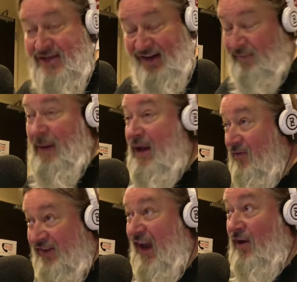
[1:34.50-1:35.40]
Speaking
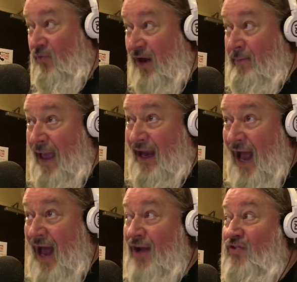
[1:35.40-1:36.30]
of second running back
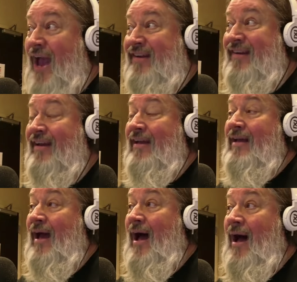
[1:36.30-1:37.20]
contracts,
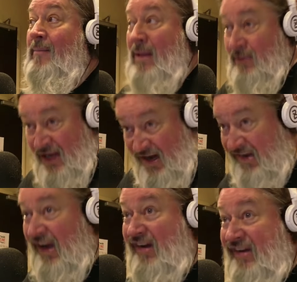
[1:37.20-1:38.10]
maybe
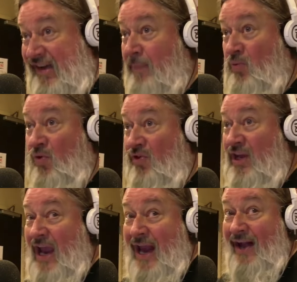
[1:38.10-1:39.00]
he's an
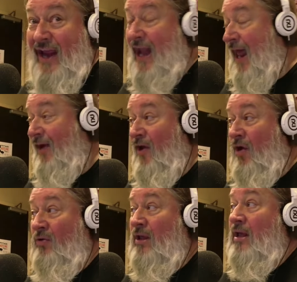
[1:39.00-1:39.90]
exception-worthy candidate. I don't
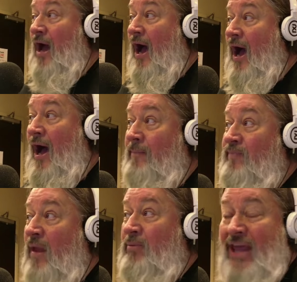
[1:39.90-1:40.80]
know.
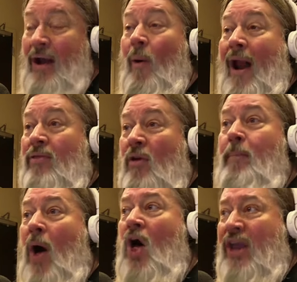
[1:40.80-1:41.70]
But they don't want it. They're
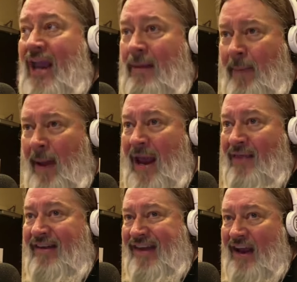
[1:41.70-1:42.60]
balking at paying
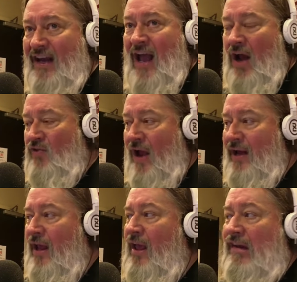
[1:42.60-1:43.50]
that second
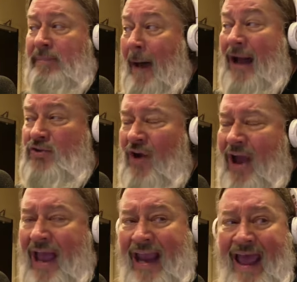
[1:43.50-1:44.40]
contract.
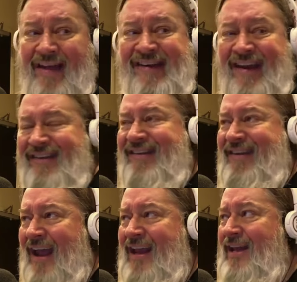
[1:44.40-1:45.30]
Spotrac has his
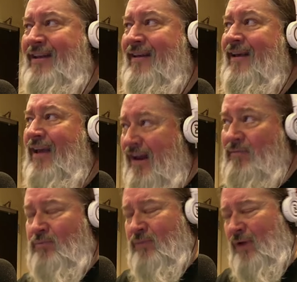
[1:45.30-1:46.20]
second
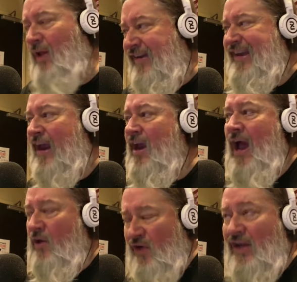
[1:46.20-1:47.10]

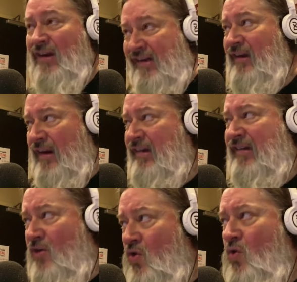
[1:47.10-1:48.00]
contract,
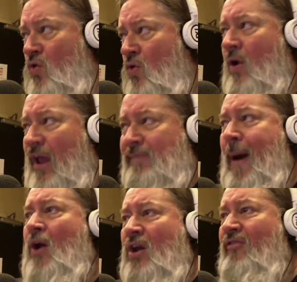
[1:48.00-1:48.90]
his
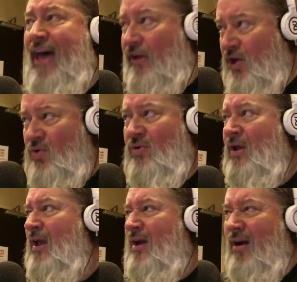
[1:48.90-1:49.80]
market value
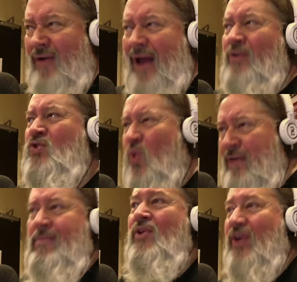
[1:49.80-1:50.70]
around
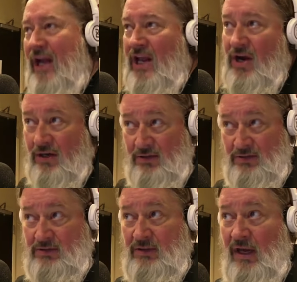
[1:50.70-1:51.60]
$20 million a year.
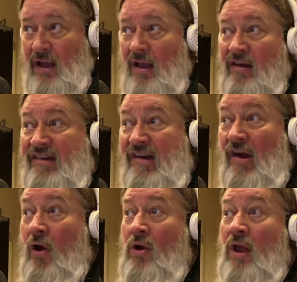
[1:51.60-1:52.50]

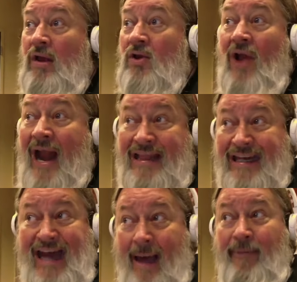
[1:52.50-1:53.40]
So you're not at
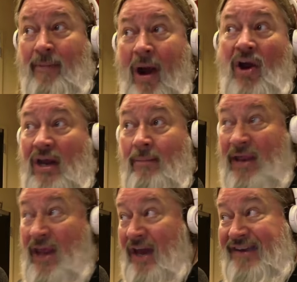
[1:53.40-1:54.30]
the top of the market. I
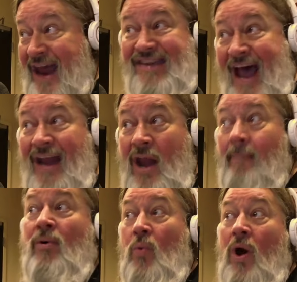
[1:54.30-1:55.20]
mean, that is not
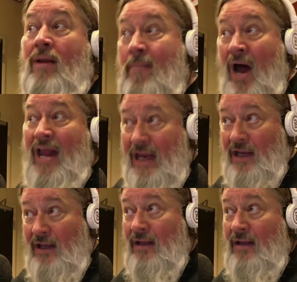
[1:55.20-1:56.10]
number one
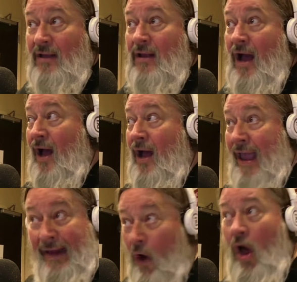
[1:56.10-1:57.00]
money
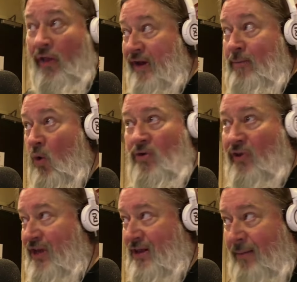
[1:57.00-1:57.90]
at all anymore in the
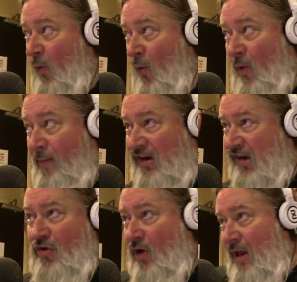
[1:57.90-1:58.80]
league. Number one money is
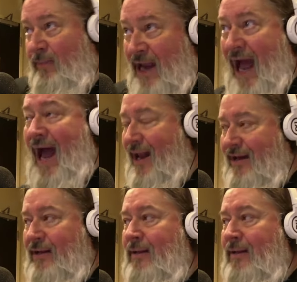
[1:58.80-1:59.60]
30 and beyond